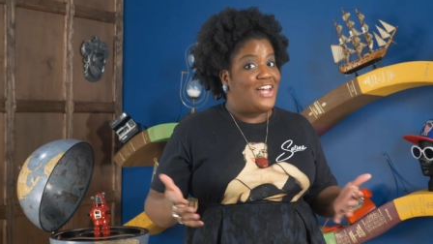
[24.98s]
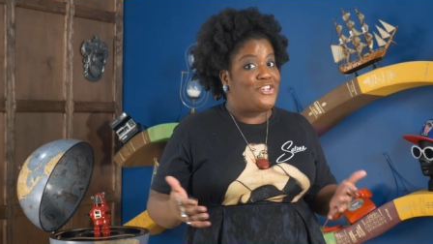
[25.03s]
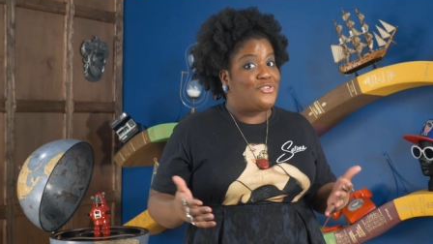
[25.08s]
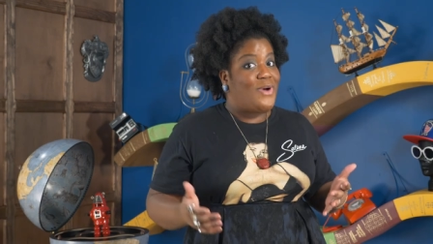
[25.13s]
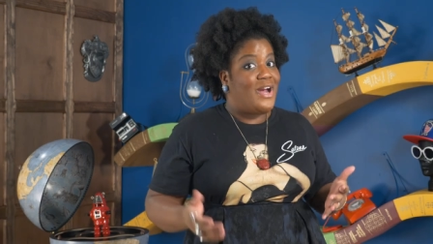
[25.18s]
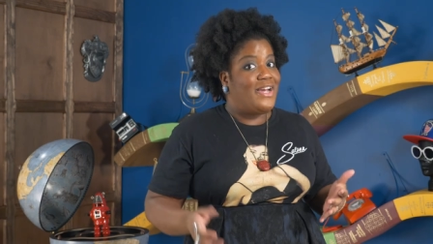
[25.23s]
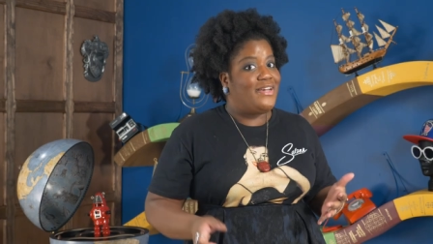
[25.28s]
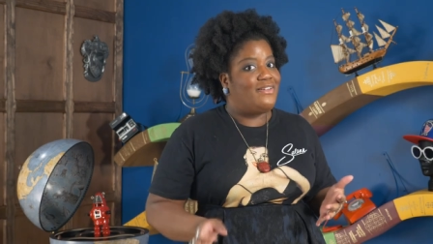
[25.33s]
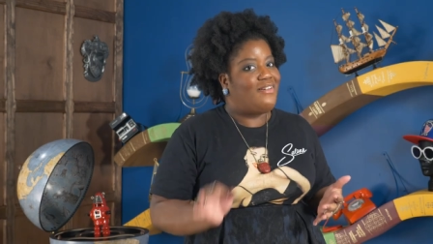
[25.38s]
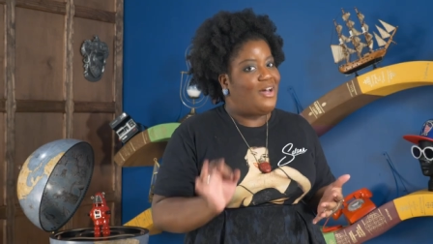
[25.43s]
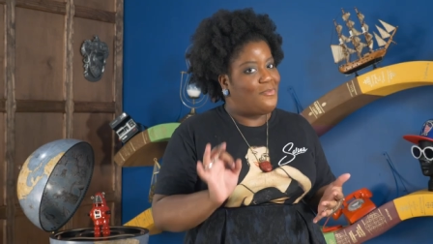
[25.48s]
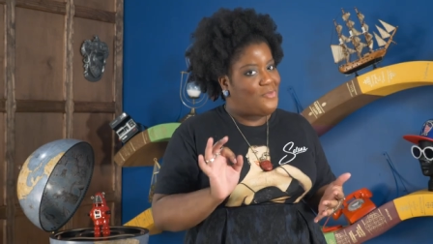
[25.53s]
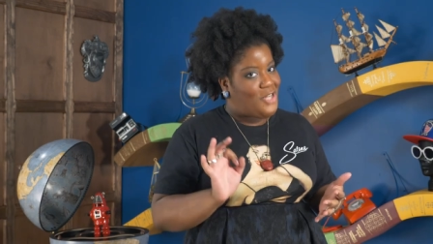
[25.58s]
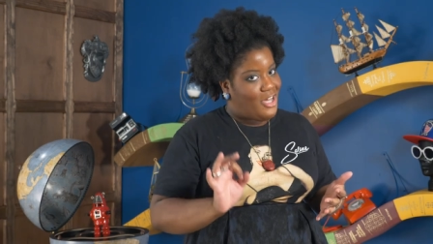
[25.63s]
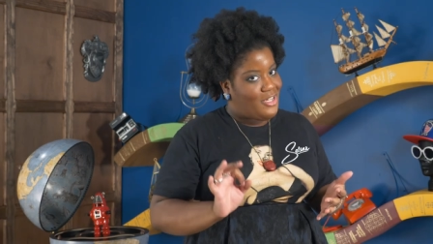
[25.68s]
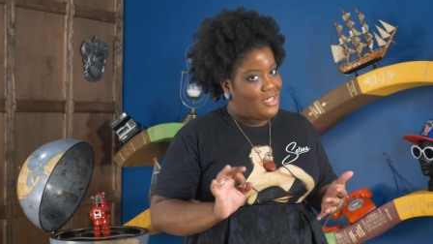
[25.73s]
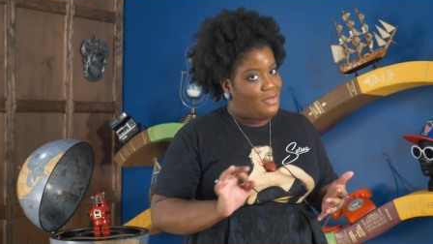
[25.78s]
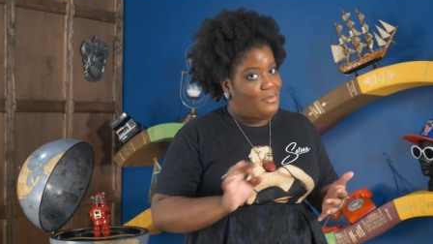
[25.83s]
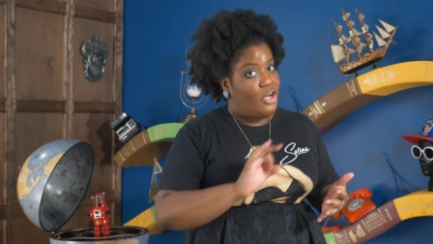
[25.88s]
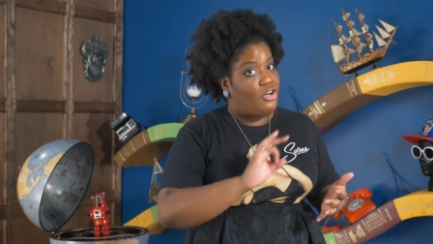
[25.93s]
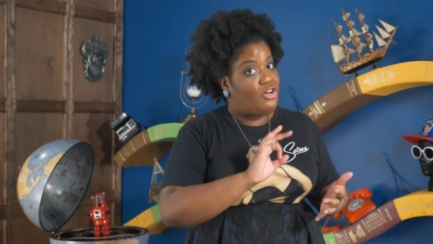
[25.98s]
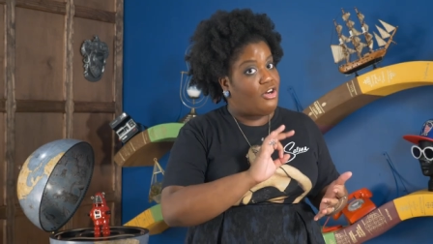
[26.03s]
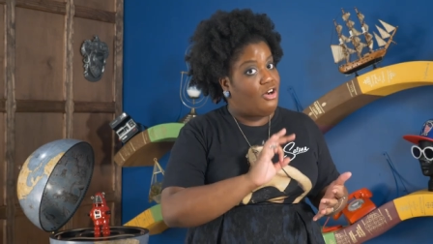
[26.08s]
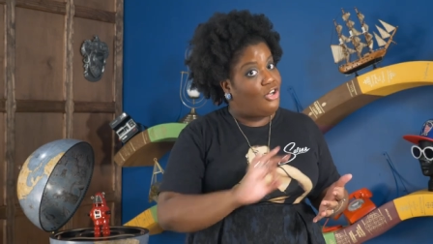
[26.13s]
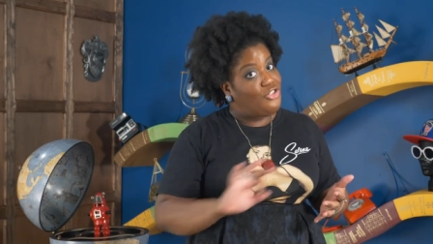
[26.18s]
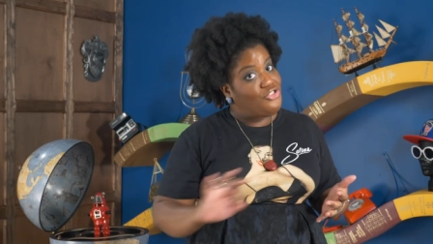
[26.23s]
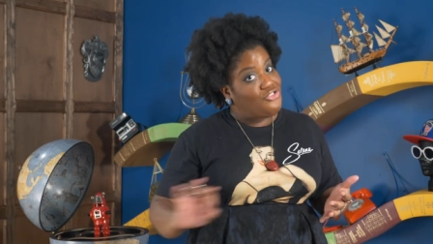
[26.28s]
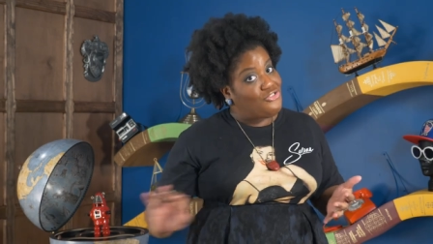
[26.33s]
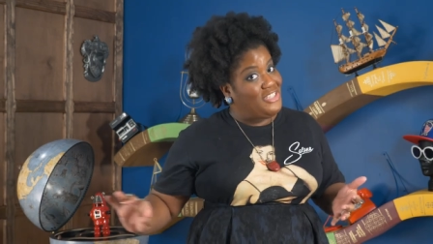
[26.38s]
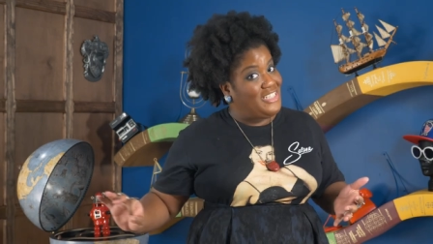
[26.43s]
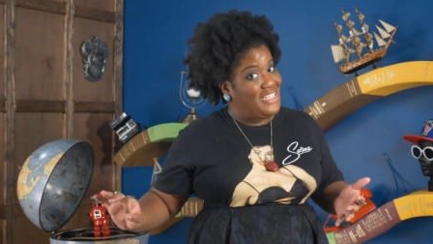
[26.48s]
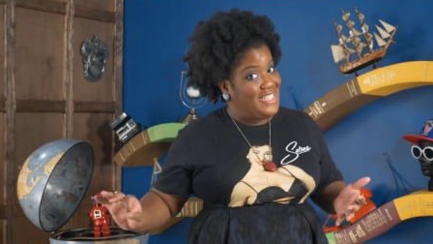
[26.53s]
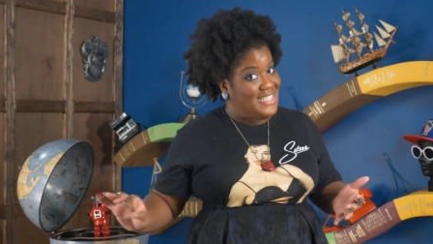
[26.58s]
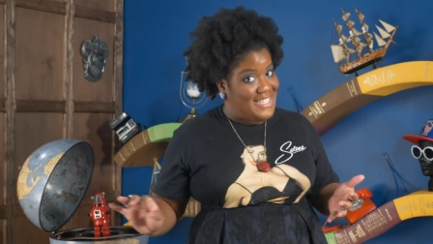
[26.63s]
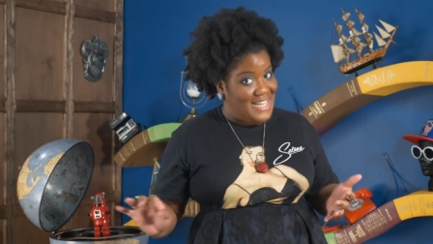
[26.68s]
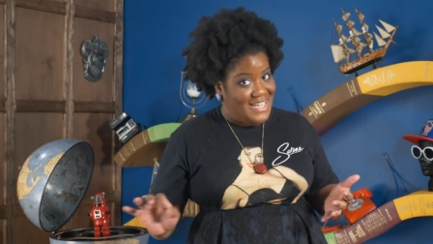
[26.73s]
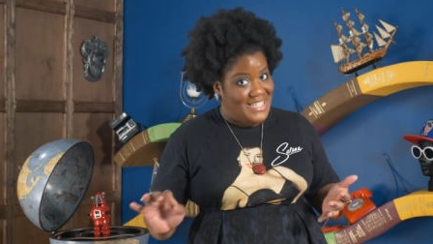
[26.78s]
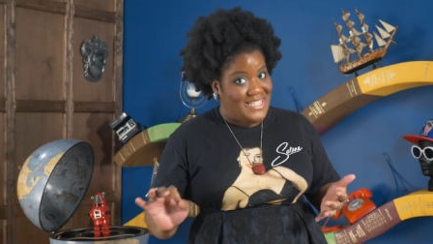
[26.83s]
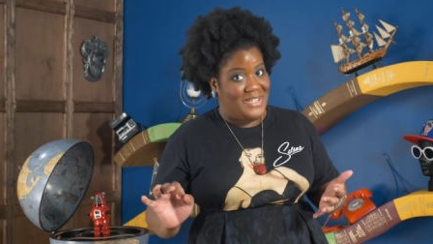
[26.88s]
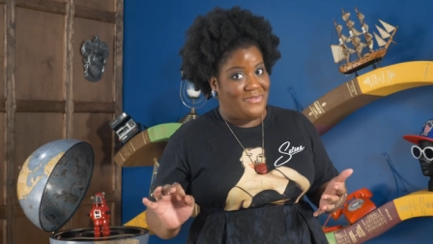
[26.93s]
That's right, I'm talking about culturally
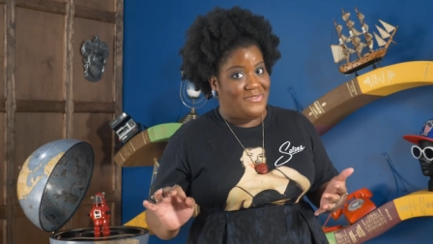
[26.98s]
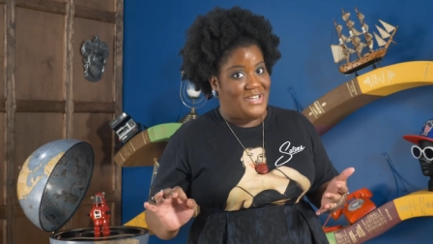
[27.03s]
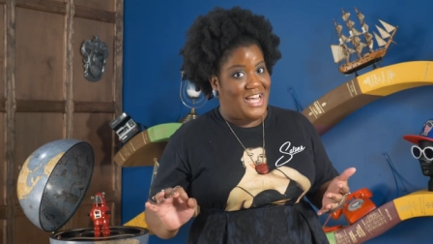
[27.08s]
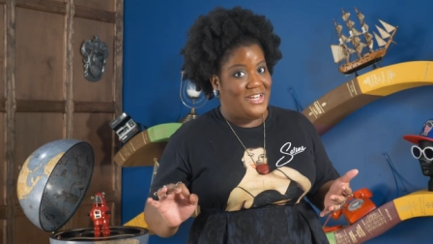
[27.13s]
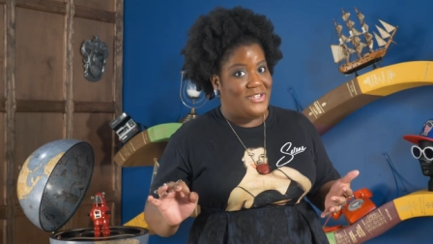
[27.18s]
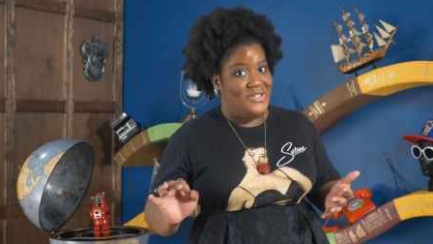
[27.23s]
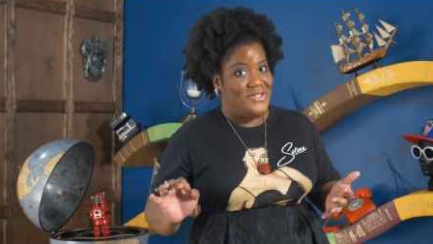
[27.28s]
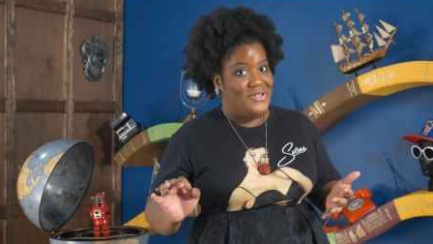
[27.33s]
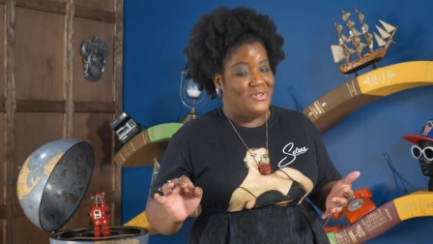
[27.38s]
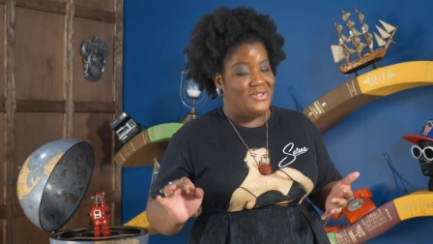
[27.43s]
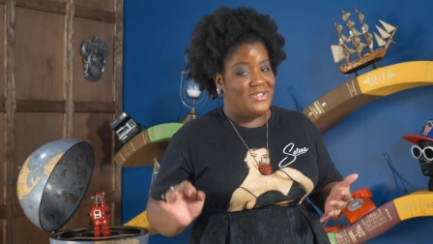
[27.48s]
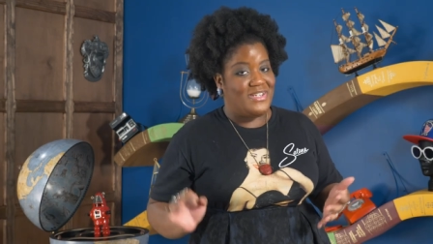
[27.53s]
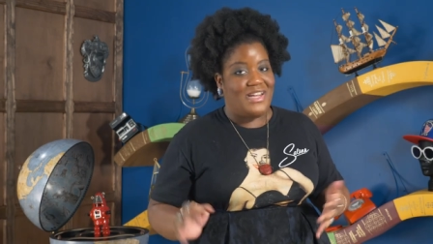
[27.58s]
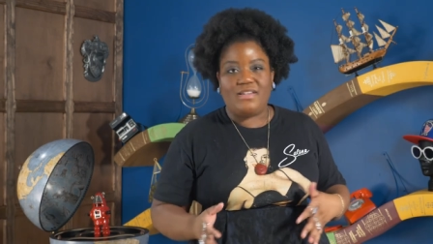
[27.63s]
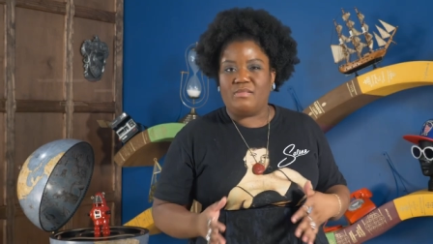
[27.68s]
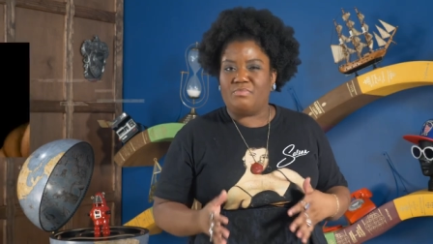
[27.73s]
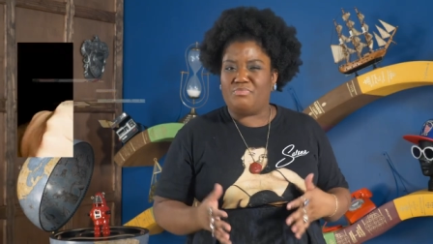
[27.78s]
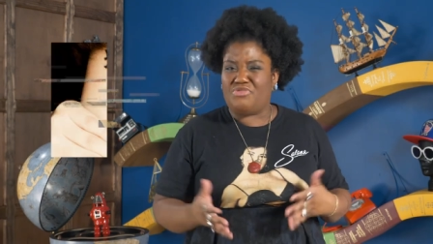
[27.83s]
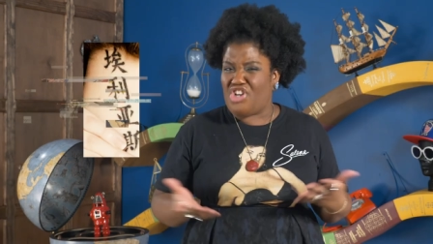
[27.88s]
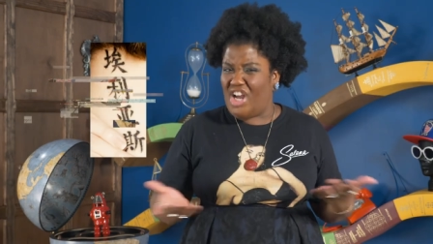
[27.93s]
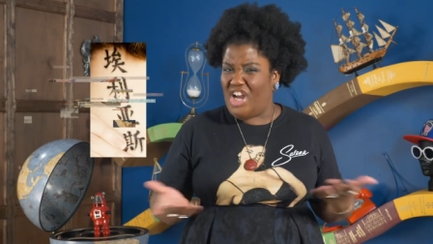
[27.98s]
insensitive tattoos, like